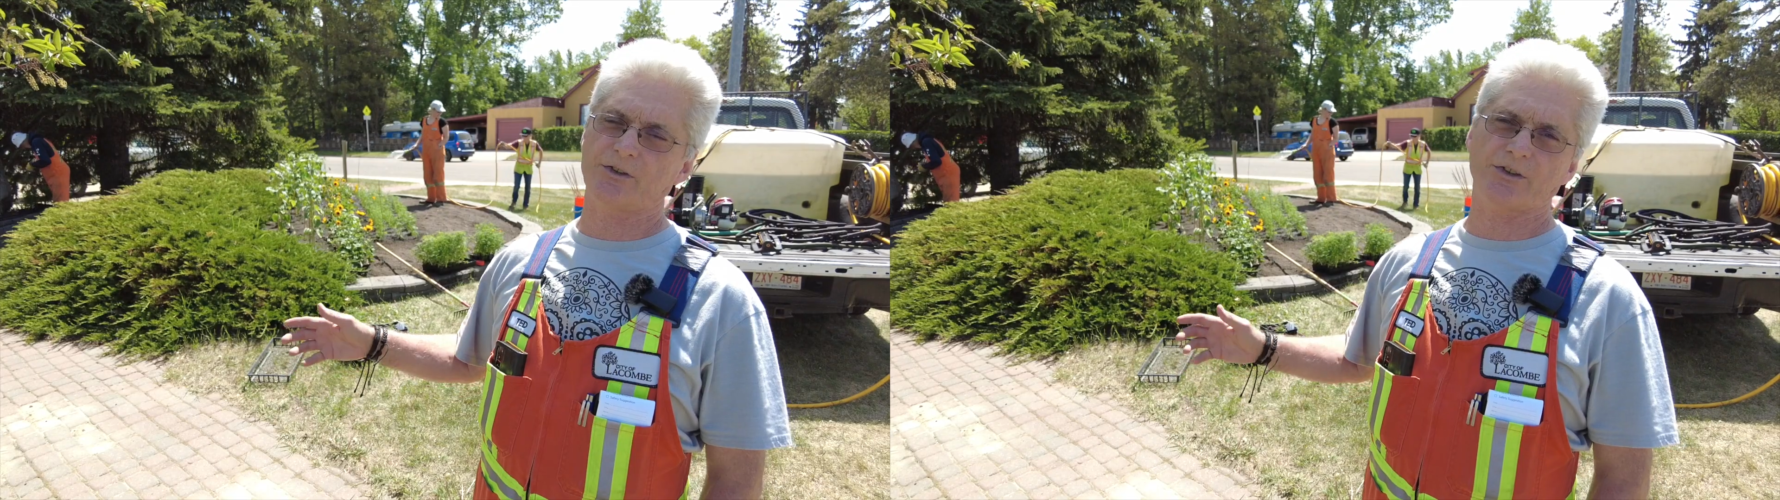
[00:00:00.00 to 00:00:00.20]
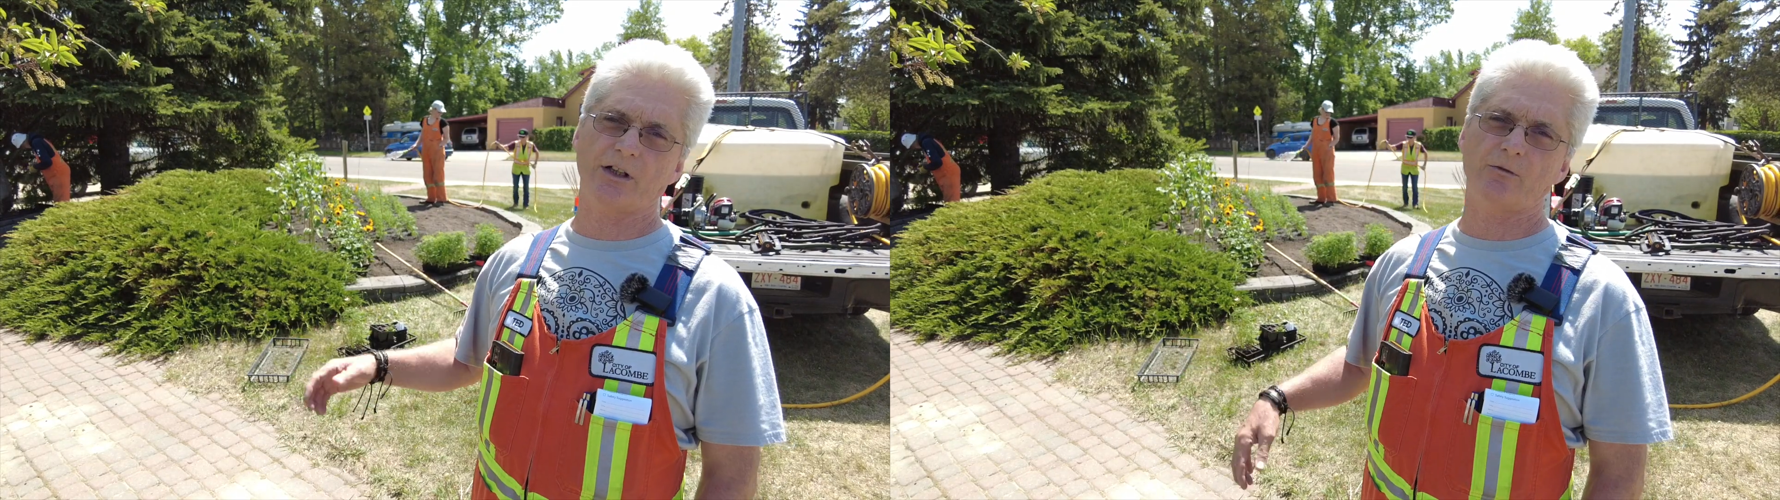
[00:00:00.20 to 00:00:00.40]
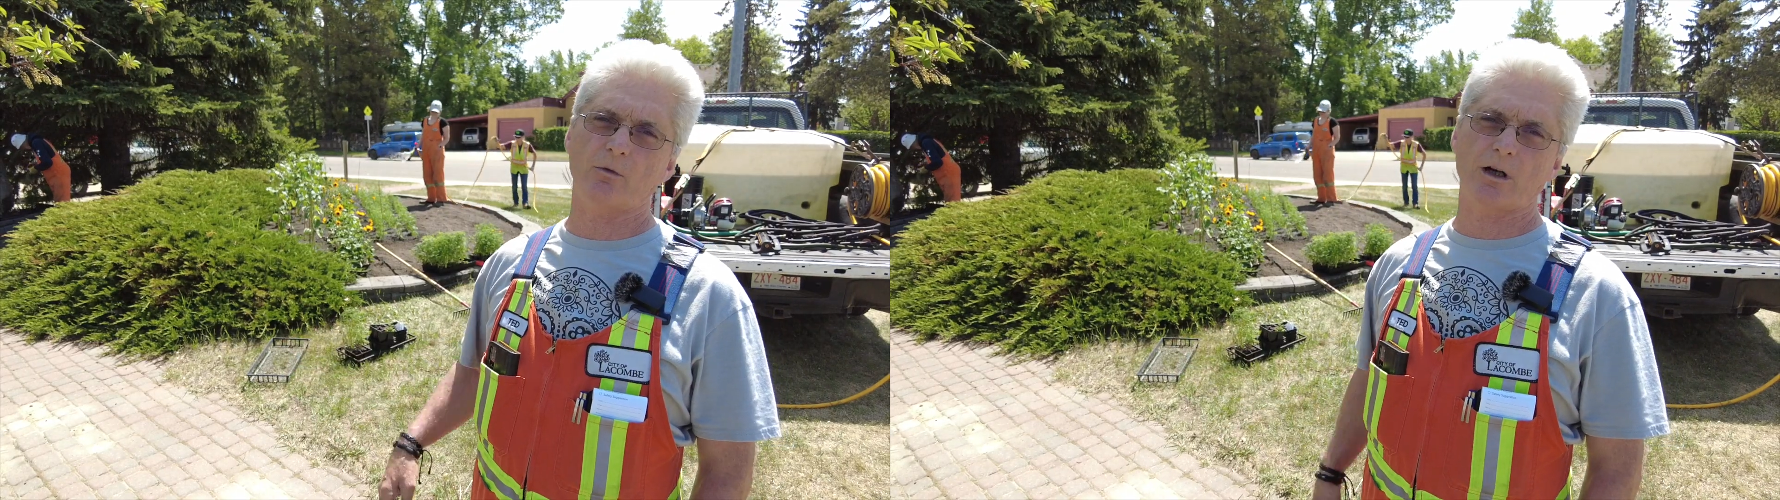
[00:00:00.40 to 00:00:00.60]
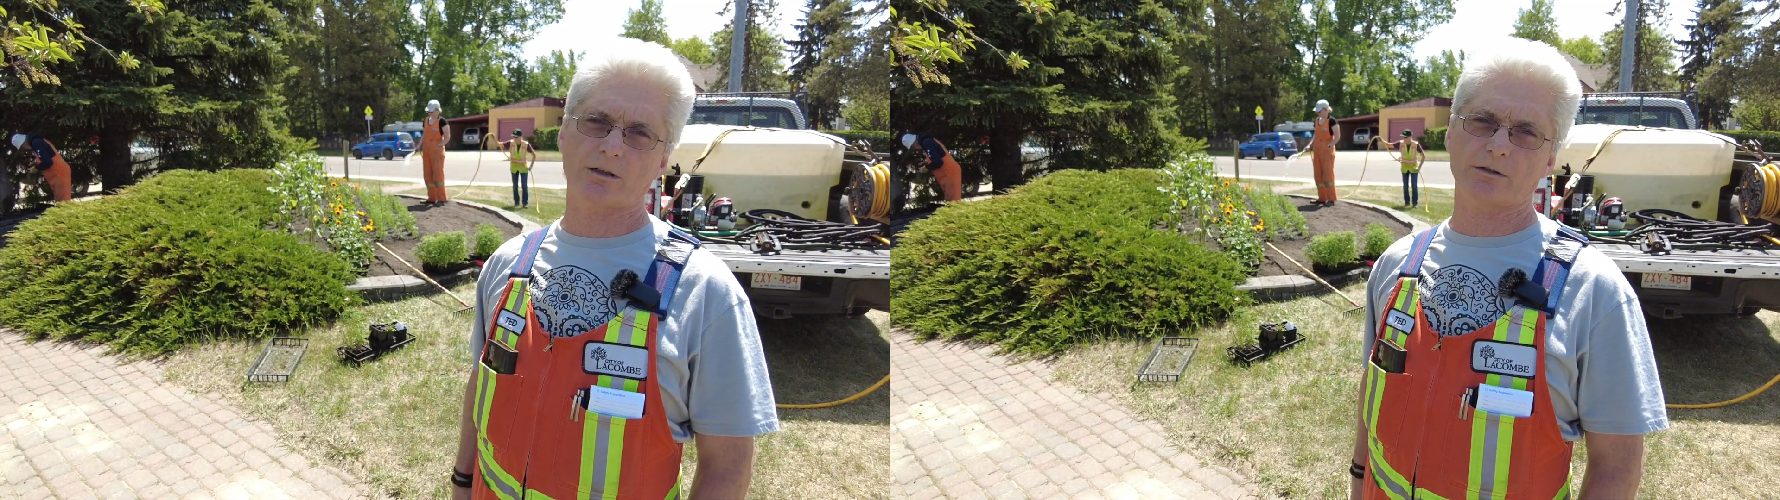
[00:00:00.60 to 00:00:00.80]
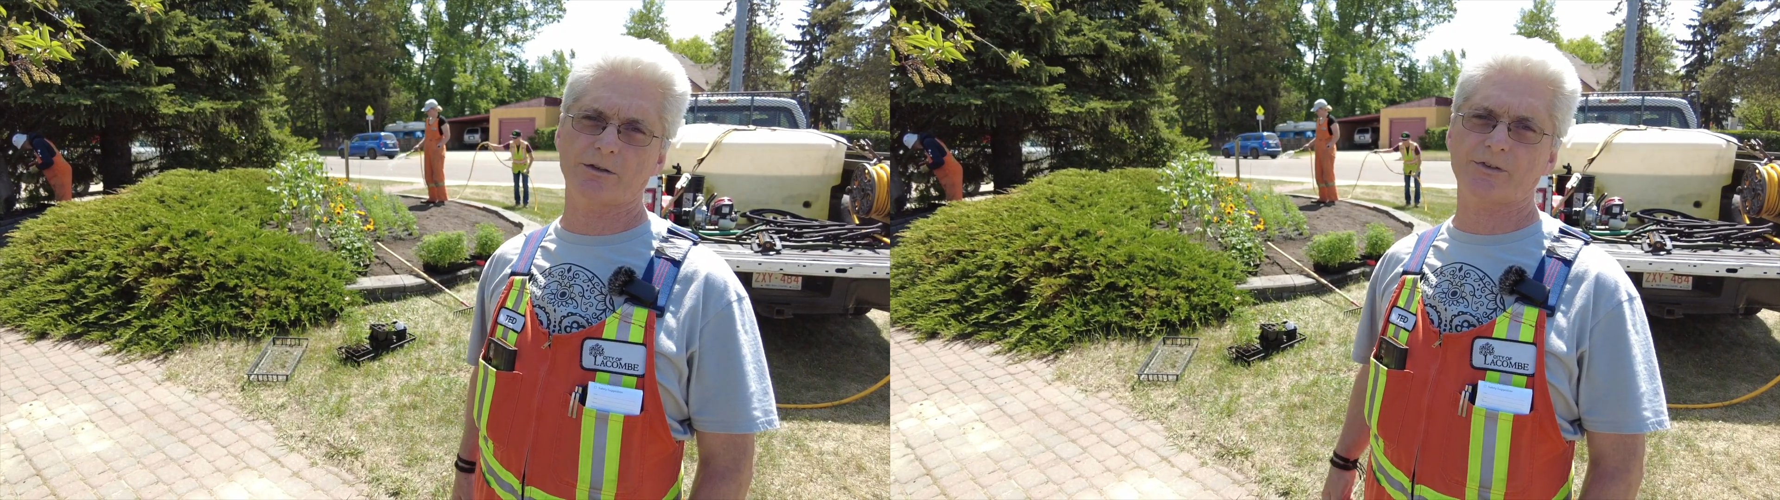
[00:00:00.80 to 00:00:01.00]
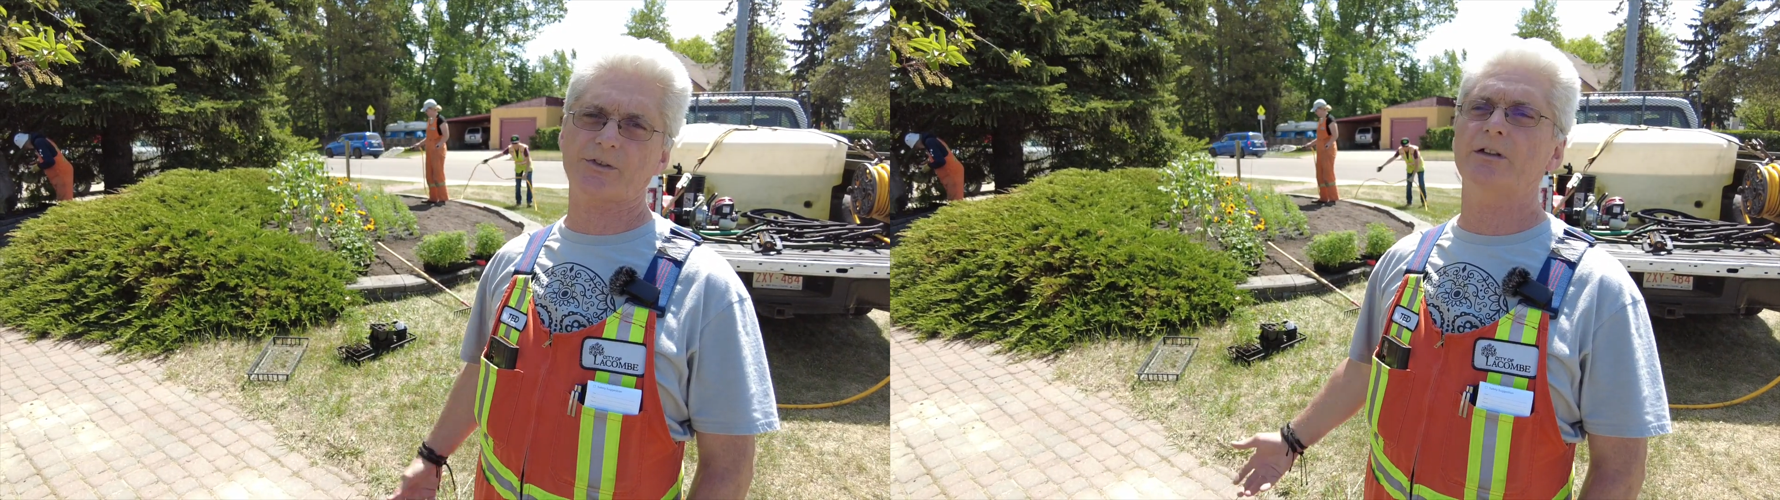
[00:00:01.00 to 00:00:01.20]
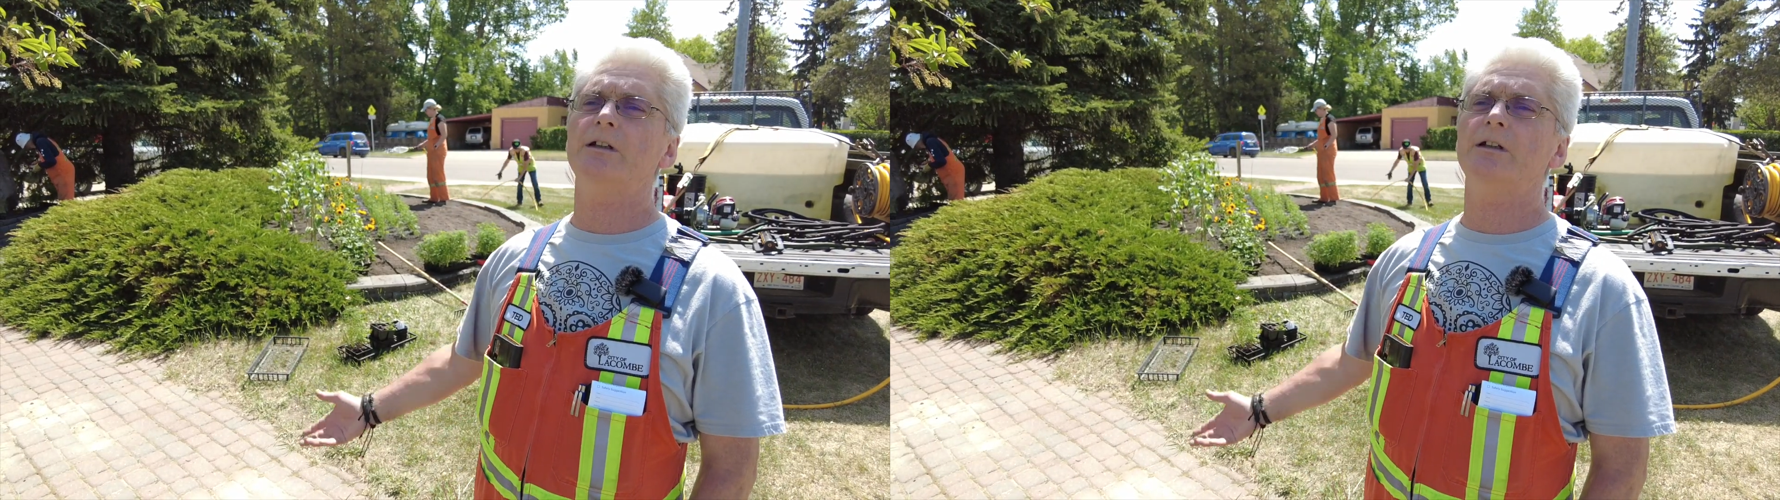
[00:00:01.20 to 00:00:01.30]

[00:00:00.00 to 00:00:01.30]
self-waters.